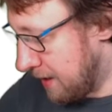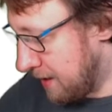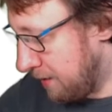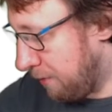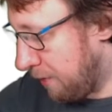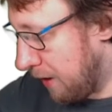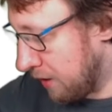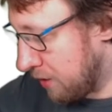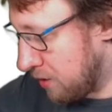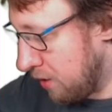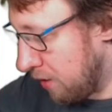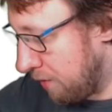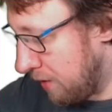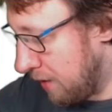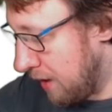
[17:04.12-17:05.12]
a function
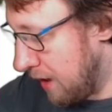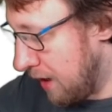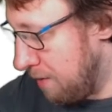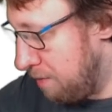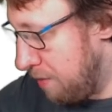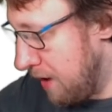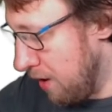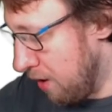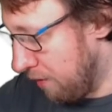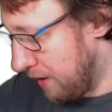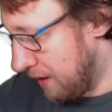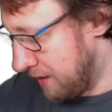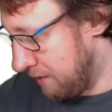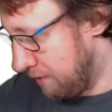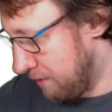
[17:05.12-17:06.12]
of EB over
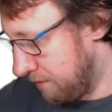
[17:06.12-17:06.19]
N0.